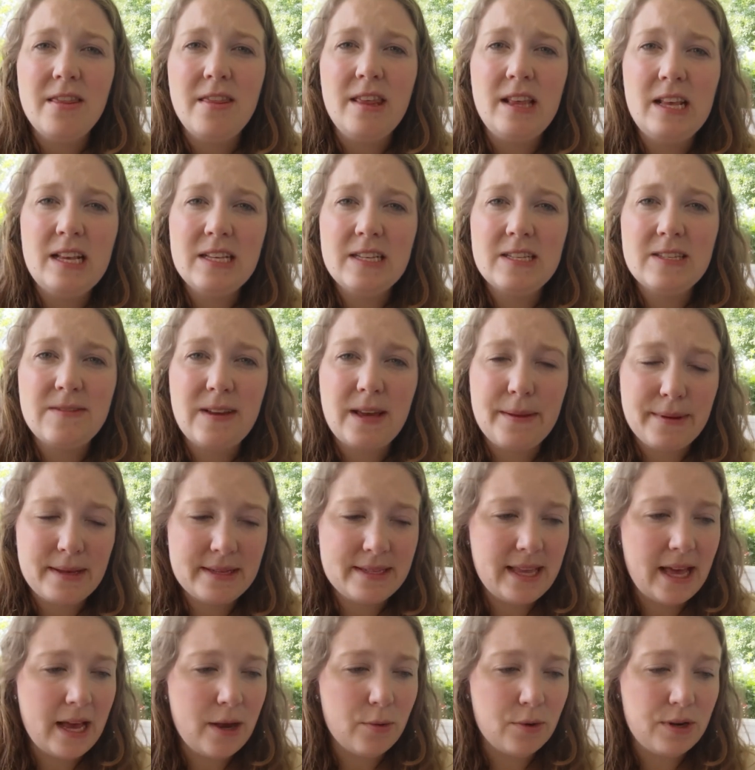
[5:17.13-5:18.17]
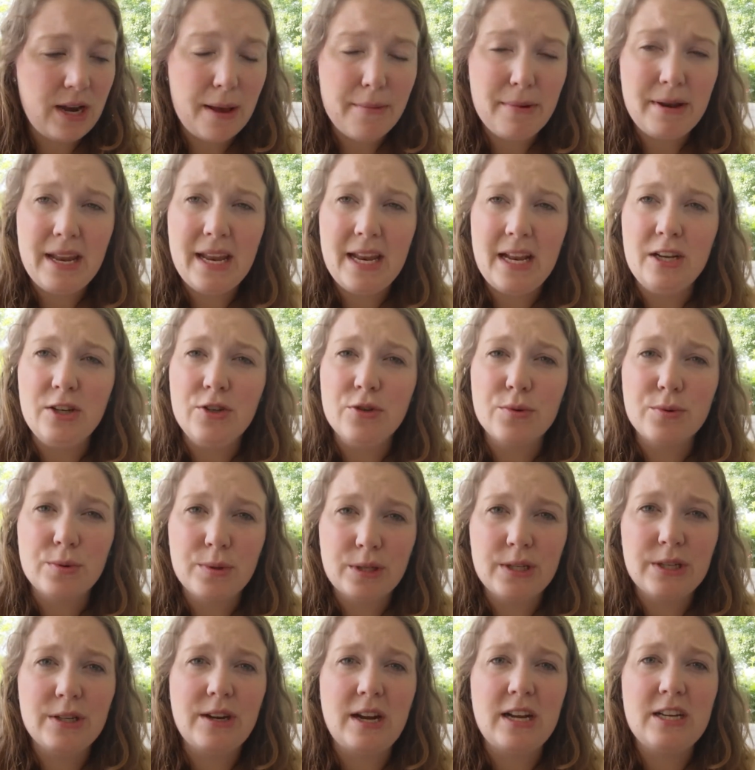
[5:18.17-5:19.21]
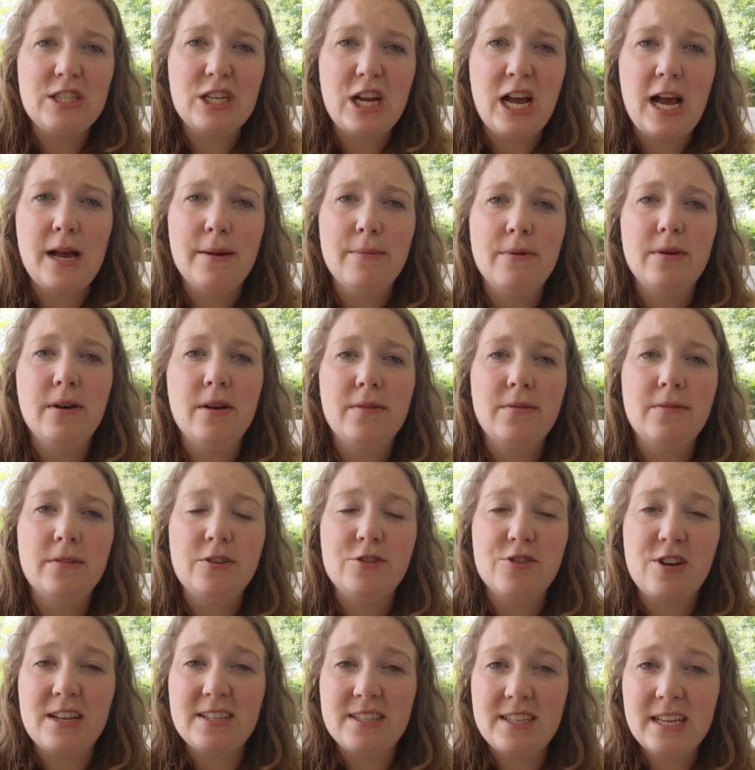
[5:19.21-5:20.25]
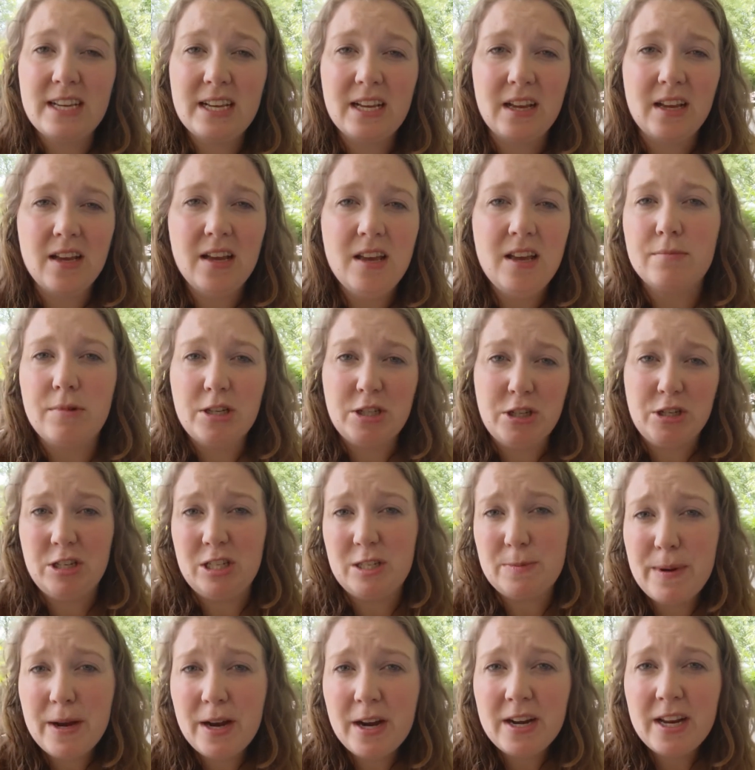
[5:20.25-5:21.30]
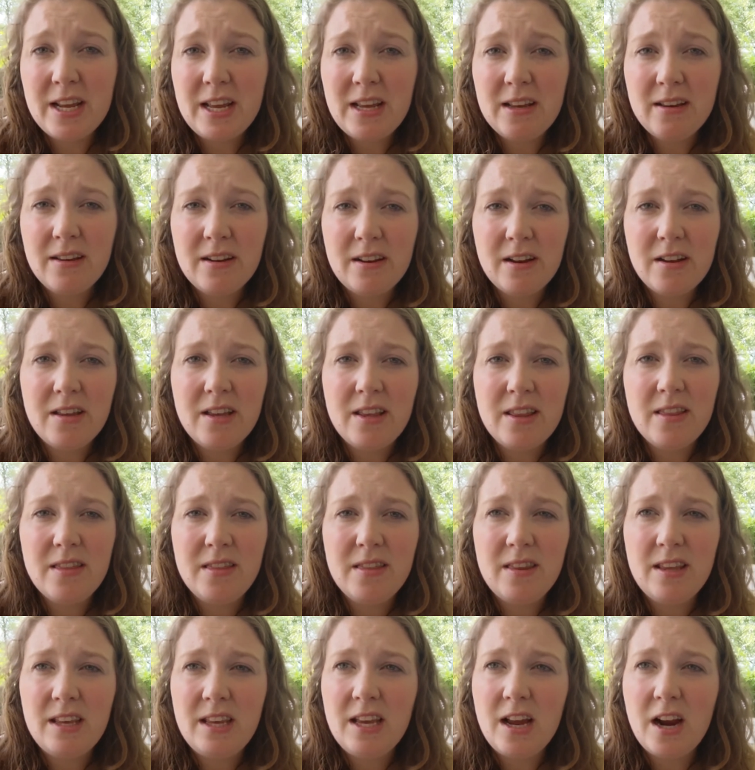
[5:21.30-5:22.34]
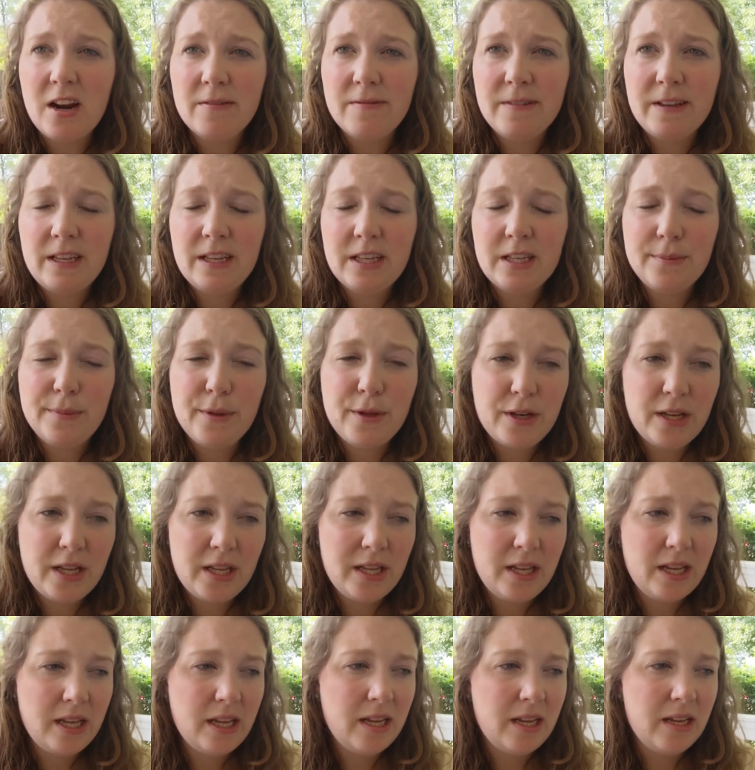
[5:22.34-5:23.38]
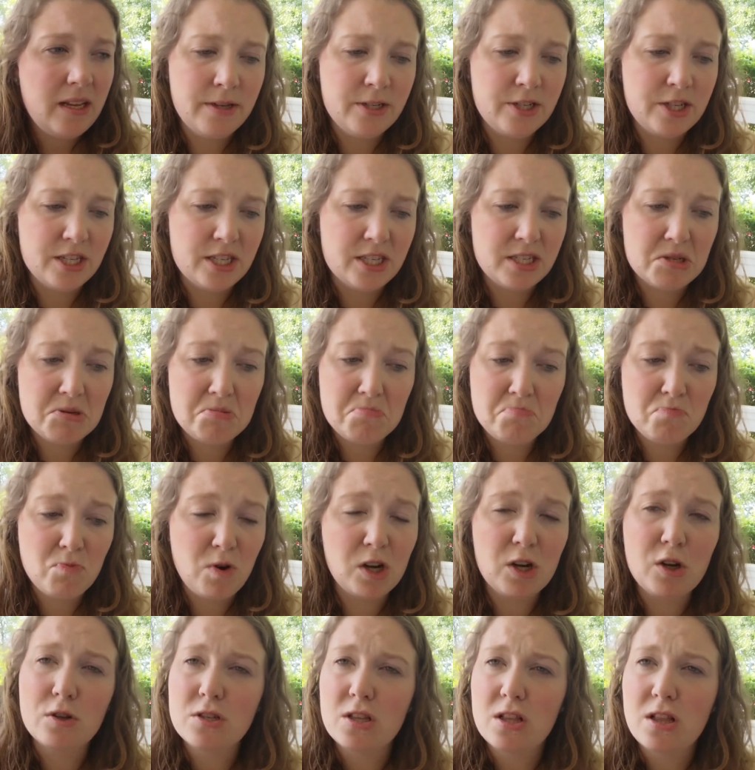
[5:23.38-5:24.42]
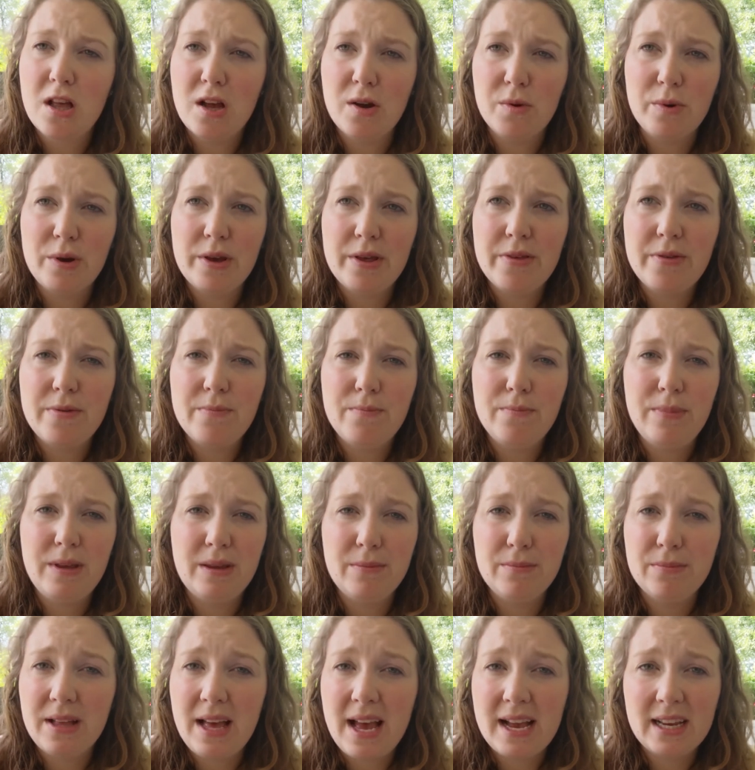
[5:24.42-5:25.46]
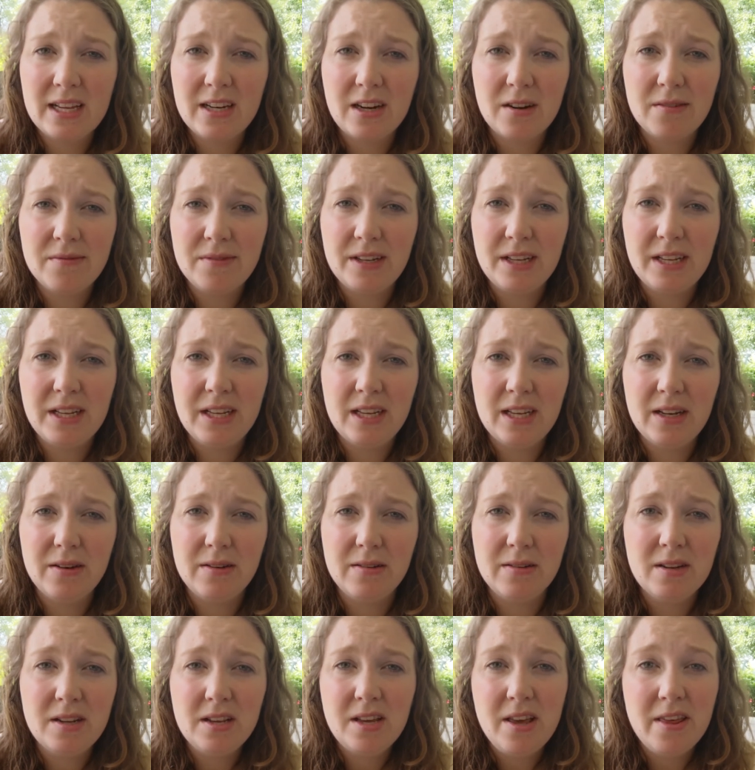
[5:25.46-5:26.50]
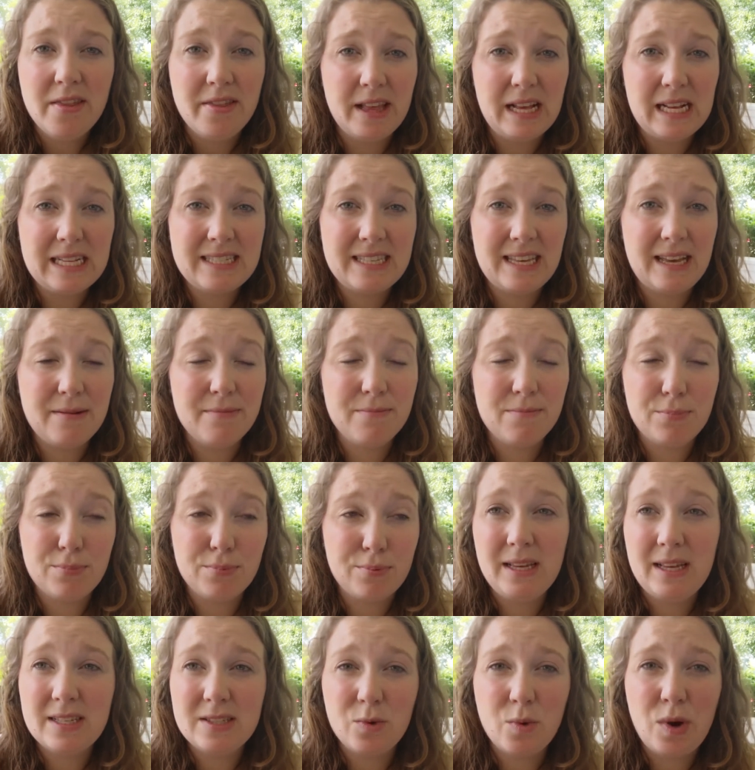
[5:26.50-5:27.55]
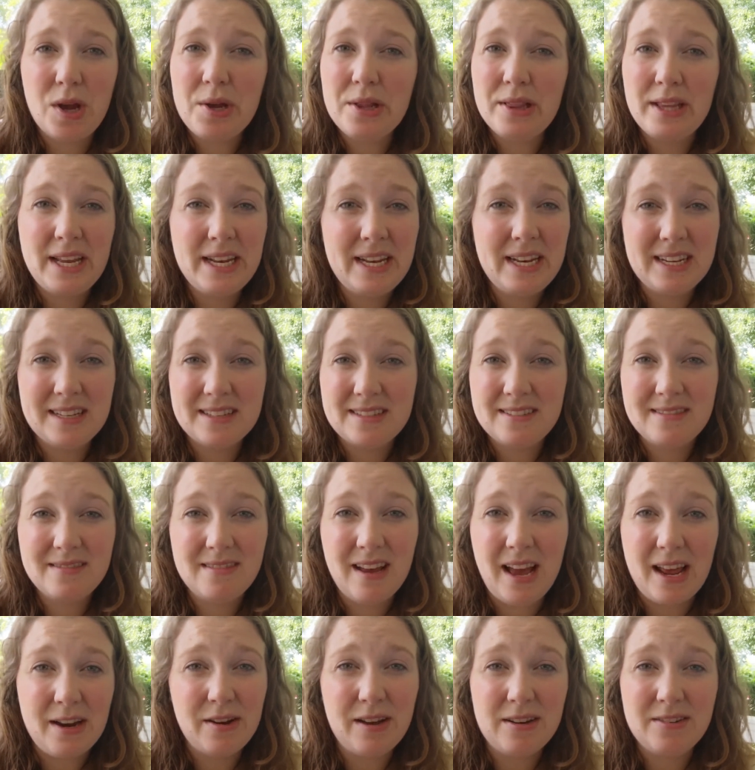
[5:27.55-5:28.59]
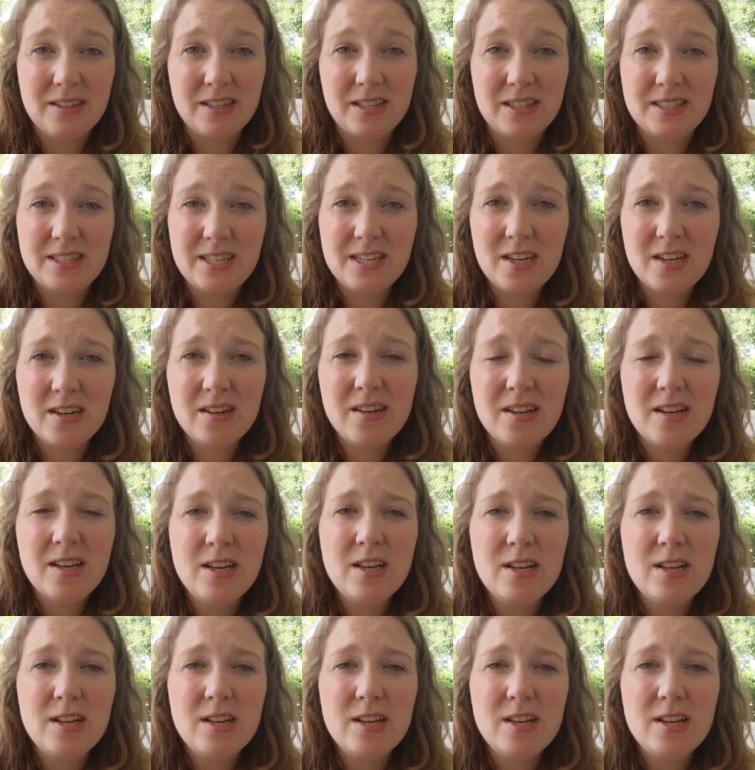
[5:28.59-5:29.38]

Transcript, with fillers: These families that we're nominating do a really great job of addressing racial disparity in, in the RVing community and just what goes along with being Black and RVing and things that me as a white lady doesn't, I don't have to consider.